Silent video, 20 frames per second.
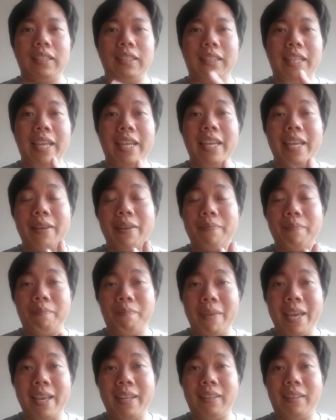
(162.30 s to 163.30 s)
they
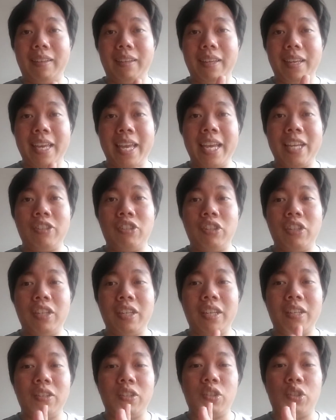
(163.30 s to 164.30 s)
made
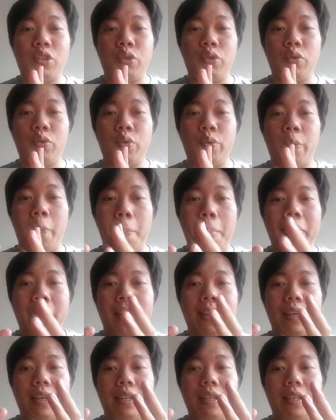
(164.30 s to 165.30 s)
Eiji into
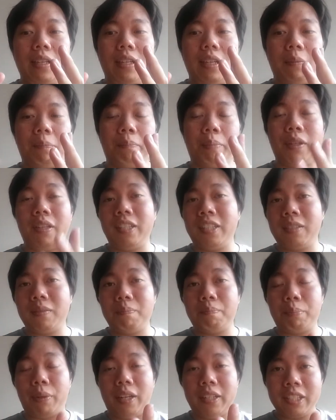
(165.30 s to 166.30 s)
a
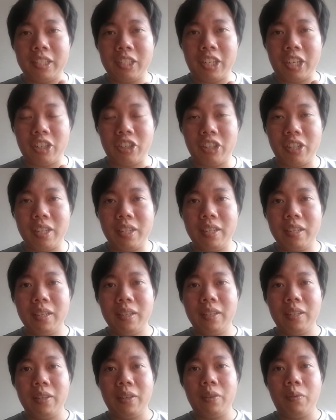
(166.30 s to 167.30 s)
politician,
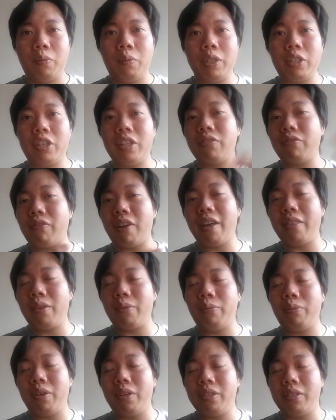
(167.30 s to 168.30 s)
which his
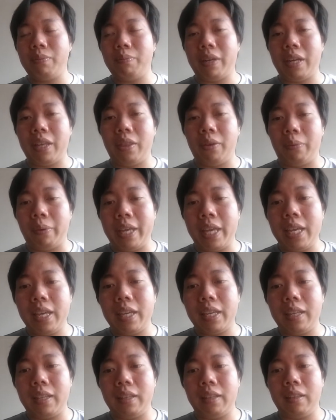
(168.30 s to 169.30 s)
father was, by the way,
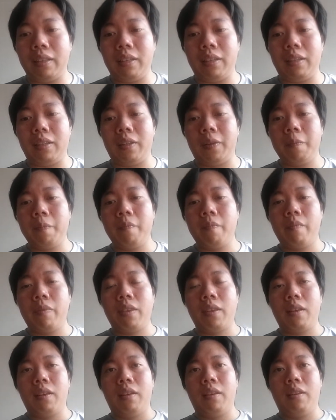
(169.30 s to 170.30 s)
in the
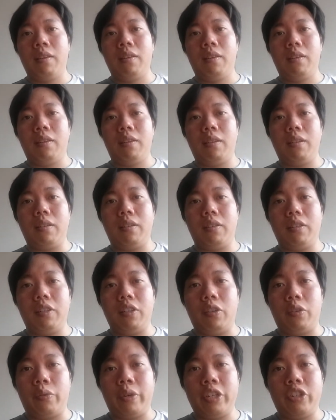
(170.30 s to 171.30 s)

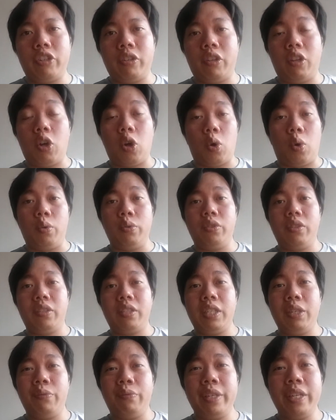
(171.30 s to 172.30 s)
original O's
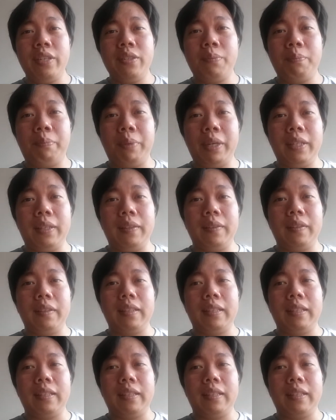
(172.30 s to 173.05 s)
series. But